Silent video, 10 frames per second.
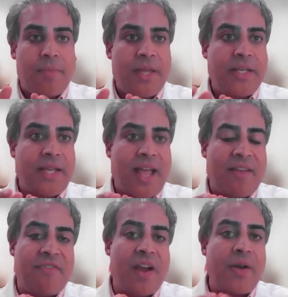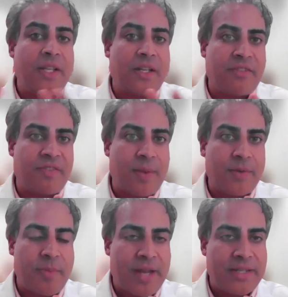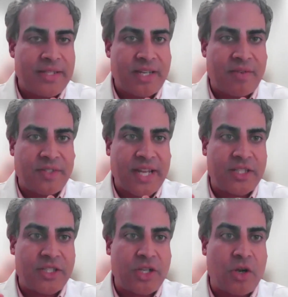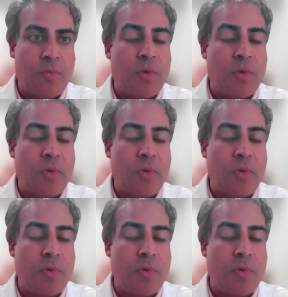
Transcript: India had very little inflammatory bowel disease several decades ago,